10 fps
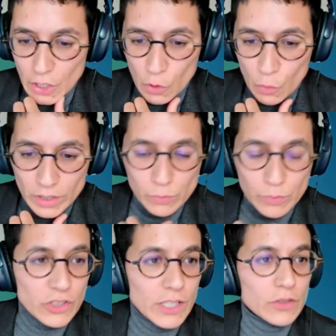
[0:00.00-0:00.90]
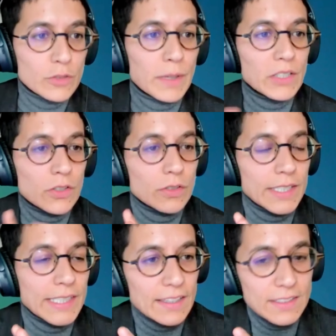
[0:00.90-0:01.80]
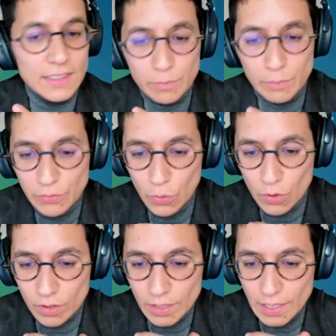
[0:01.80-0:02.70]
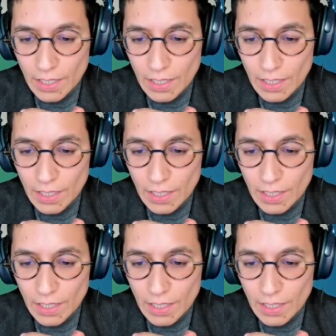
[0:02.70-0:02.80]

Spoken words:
worked with geospatial analysis before,